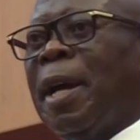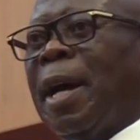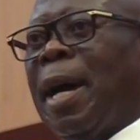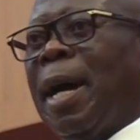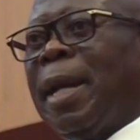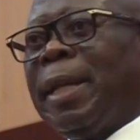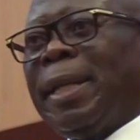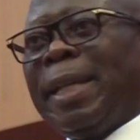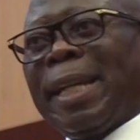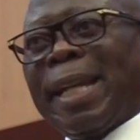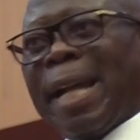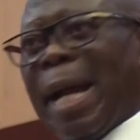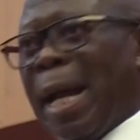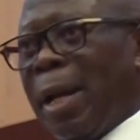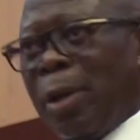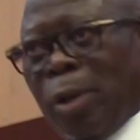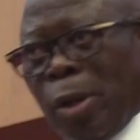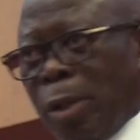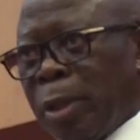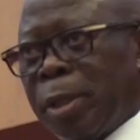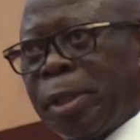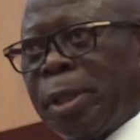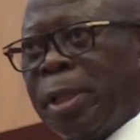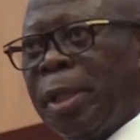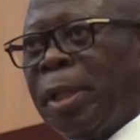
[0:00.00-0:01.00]
And they
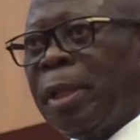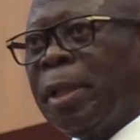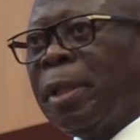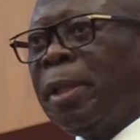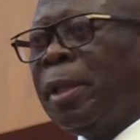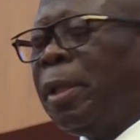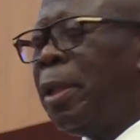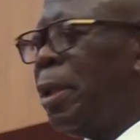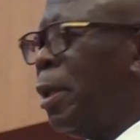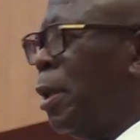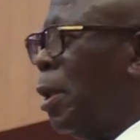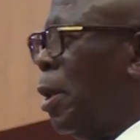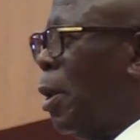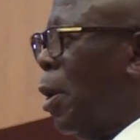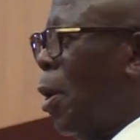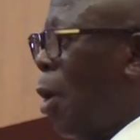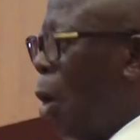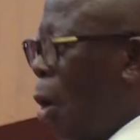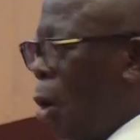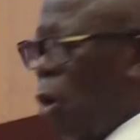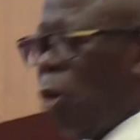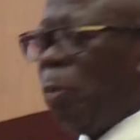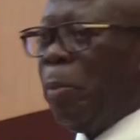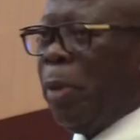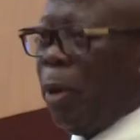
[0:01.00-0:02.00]
cannot
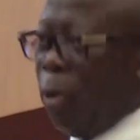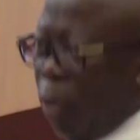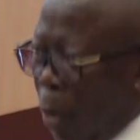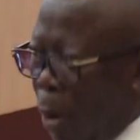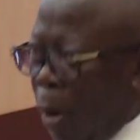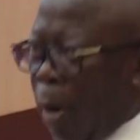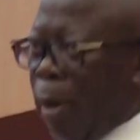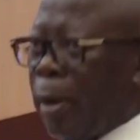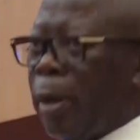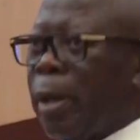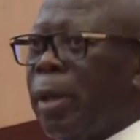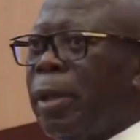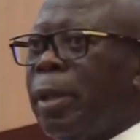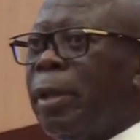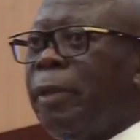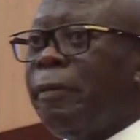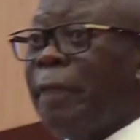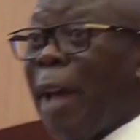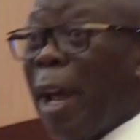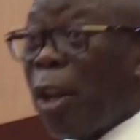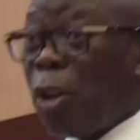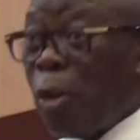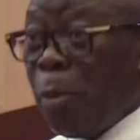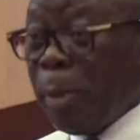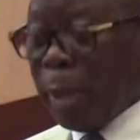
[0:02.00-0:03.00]
all be wrong.
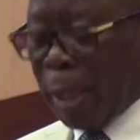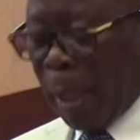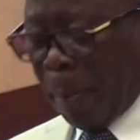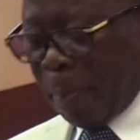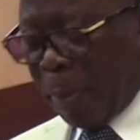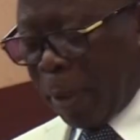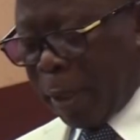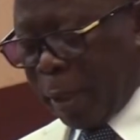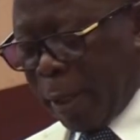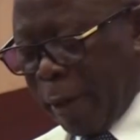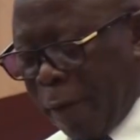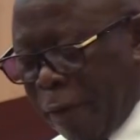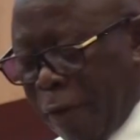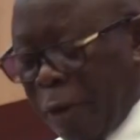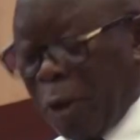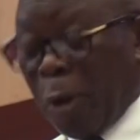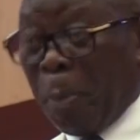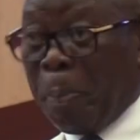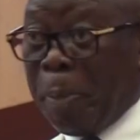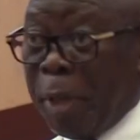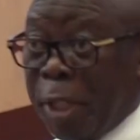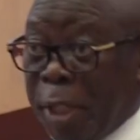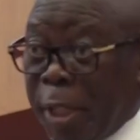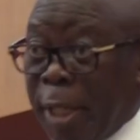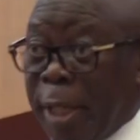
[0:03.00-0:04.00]
Thank you, Mr. President, for
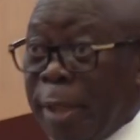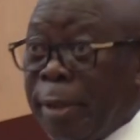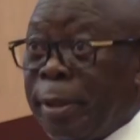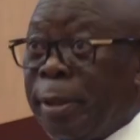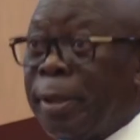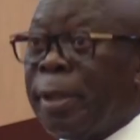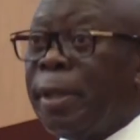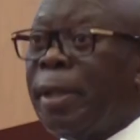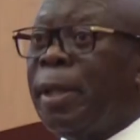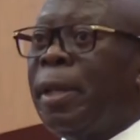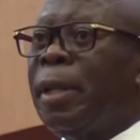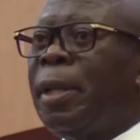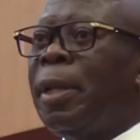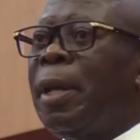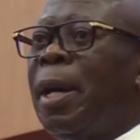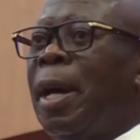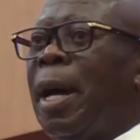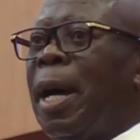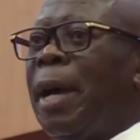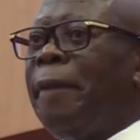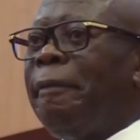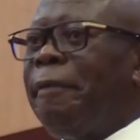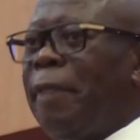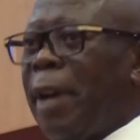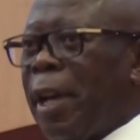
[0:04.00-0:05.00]
your patience,
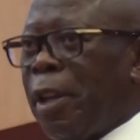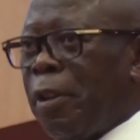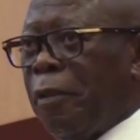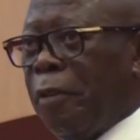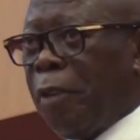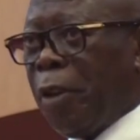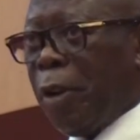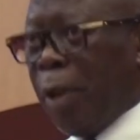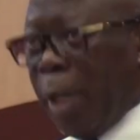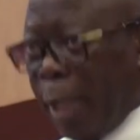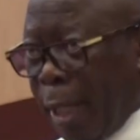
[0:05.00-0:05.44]
and thank you for your